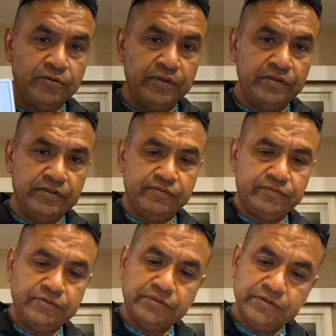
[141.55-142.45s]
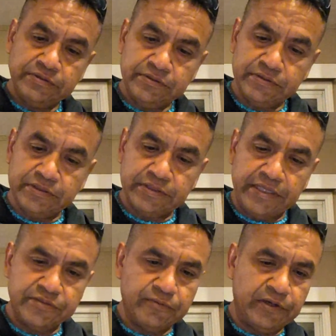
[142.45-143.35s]
Queen of... Oh, that's
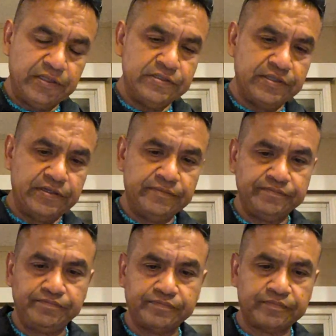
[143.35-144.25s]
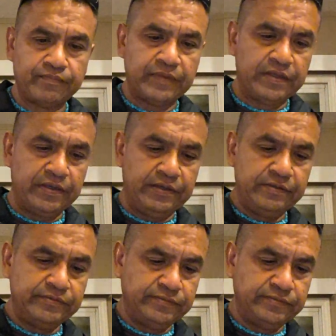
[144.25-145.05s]
Ace of Wands there. Okay.